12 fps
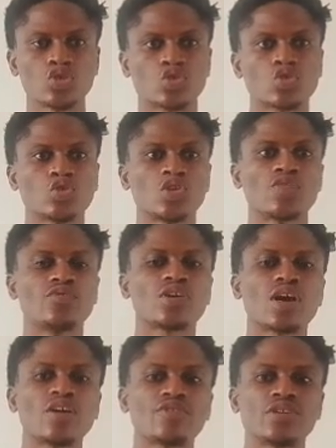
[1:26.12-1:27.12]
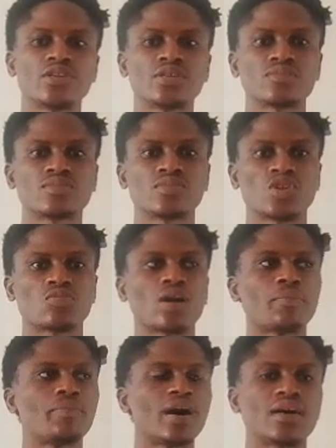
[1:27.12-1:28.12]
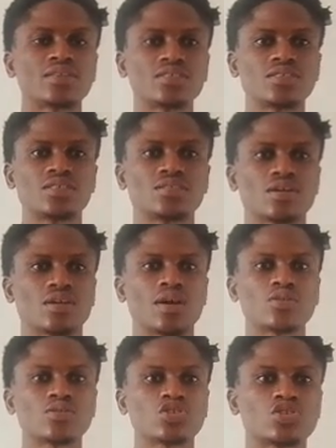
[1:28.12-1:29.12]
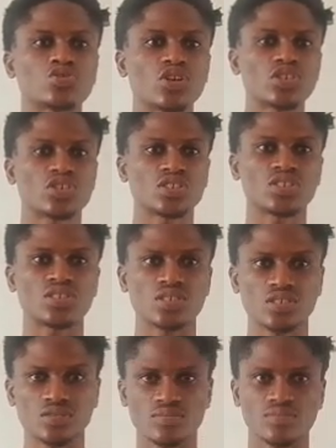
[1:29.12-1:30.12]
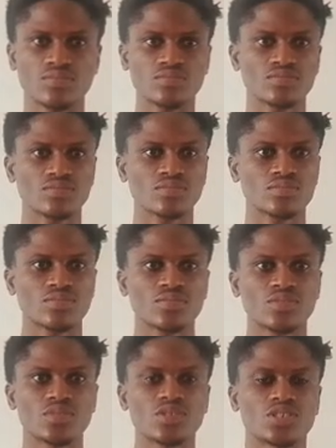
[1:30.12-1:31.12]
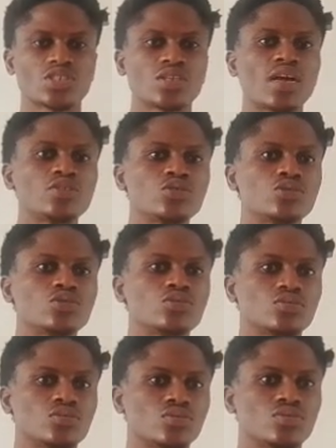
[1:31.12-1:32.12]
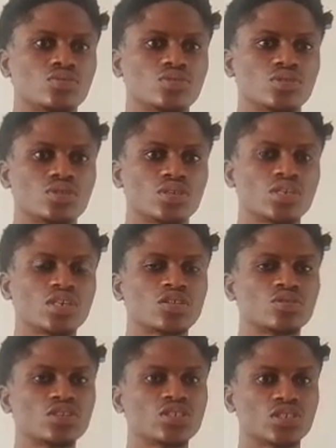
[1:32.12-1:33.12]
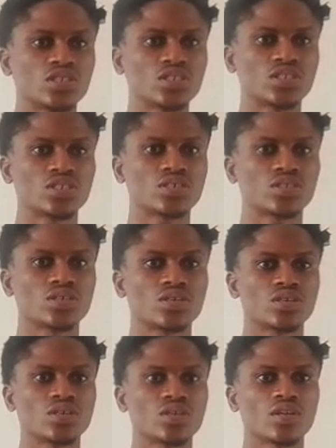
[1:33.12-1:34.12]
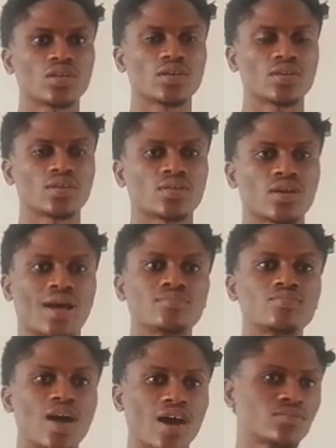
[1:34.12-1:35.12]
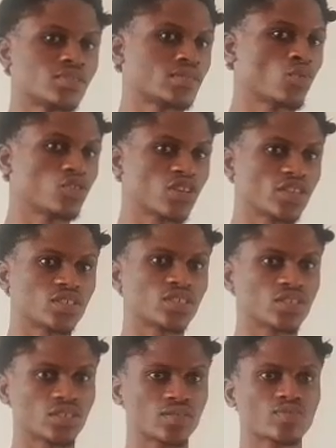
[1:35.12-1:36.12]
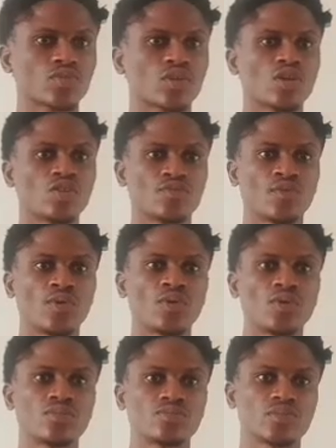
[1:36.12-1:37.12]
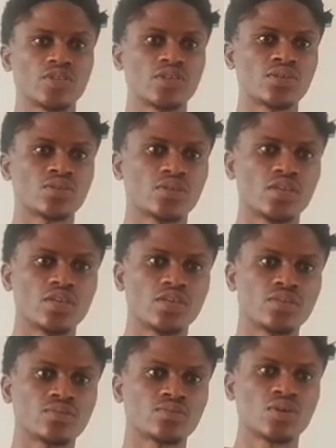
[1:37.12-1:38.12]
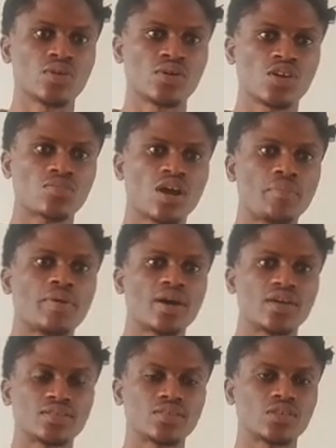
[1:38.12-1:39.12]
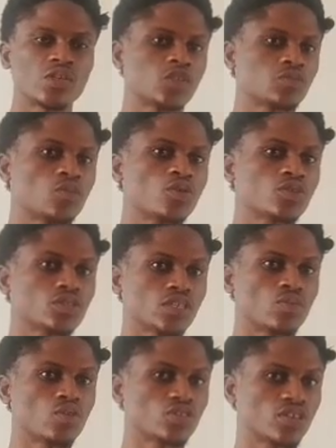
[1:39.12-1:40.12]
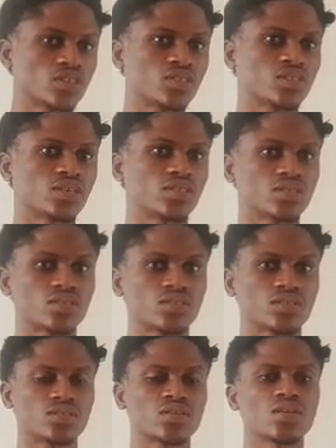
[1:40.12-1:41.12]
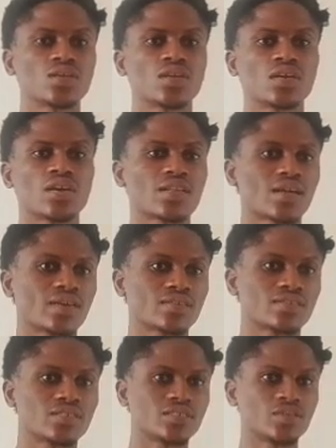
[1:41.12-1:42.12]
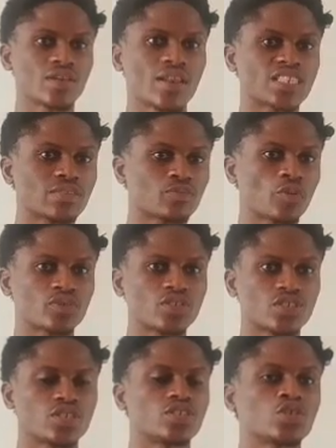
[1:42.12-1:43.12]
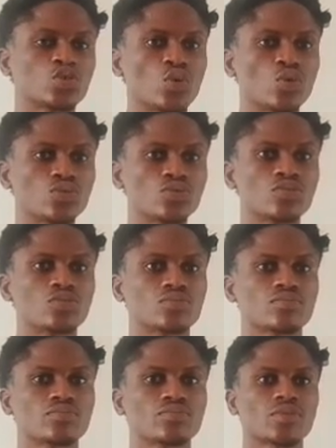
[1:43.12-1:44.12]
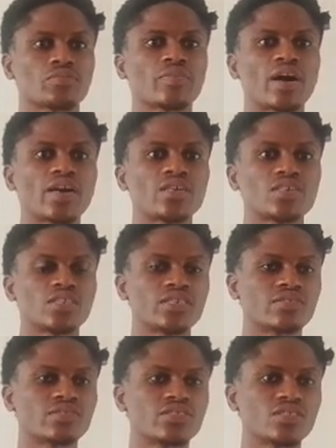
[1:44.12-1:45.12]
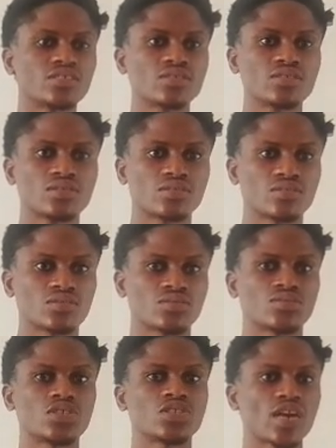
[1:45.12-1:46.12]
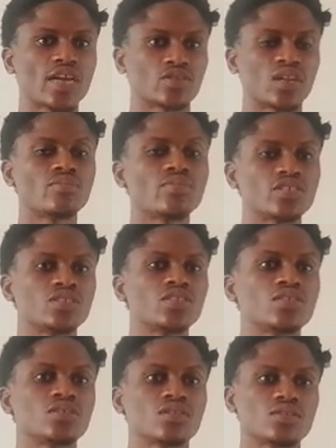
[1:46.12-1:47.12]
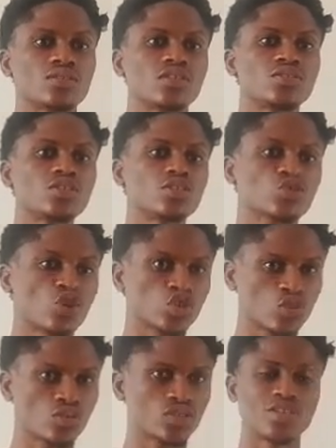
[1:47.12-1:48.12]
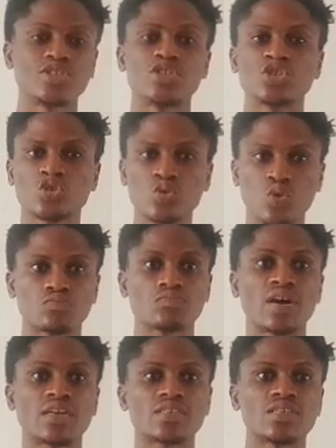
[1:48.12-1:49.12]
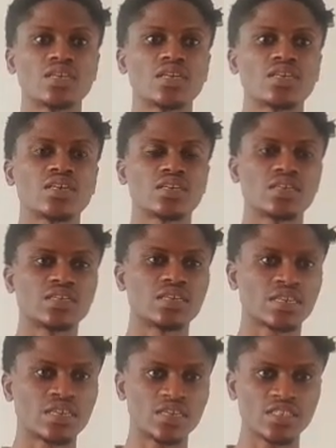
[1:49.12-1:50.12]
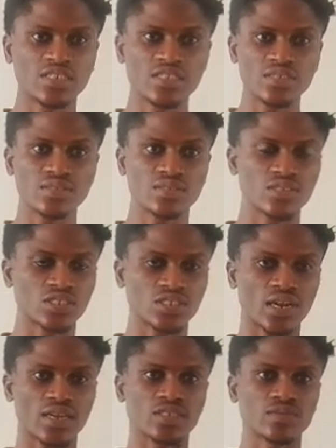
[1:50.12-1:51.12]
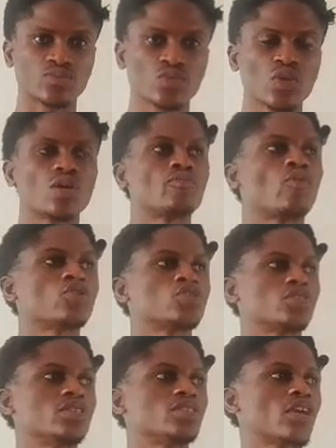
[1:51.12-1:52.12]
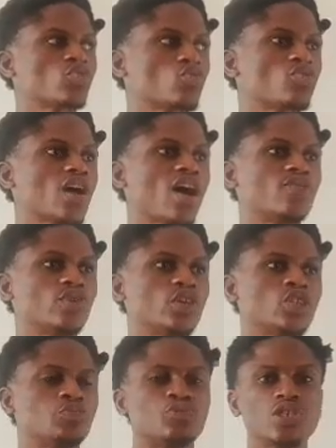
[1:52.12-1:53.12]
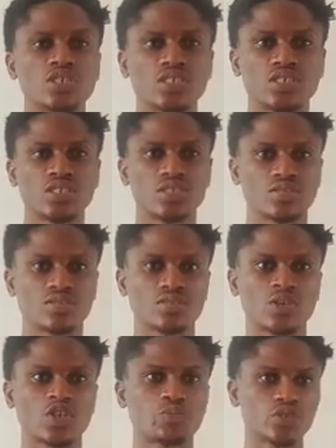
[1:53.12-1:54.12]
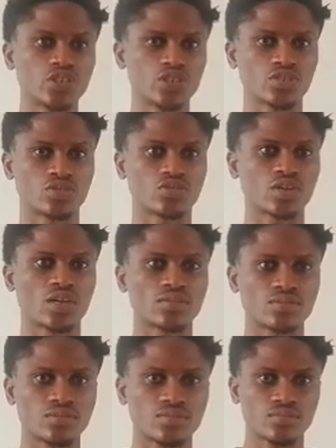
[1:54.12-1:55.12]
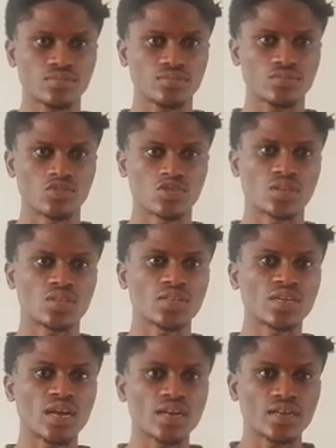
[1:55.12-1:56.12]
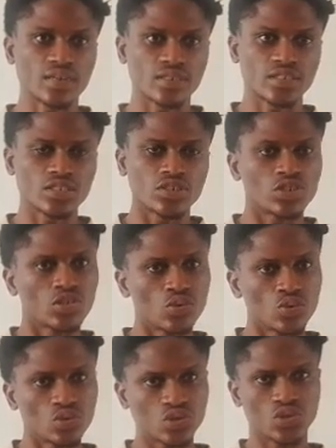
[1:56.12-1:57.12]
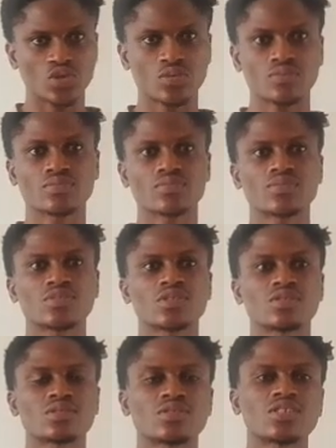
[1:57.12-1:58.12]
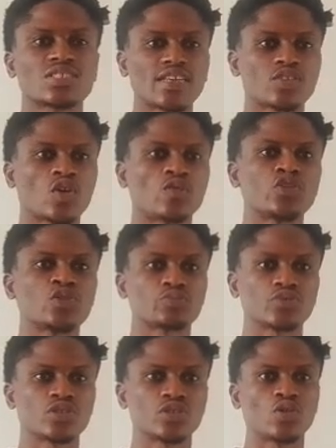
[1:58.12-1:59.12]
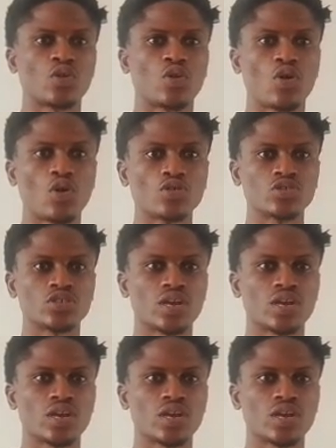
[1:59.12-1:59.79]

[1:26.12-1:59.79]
So if you have a rubber band and you stretch it, it's either you increase it, and in most cases for a rubber band is most in most cases it is the elastic properties is shown by increasing the size, or let me say the distortion is shown by increasing the size. But in the case where you have a spring, you can either reduce the size of the spring or you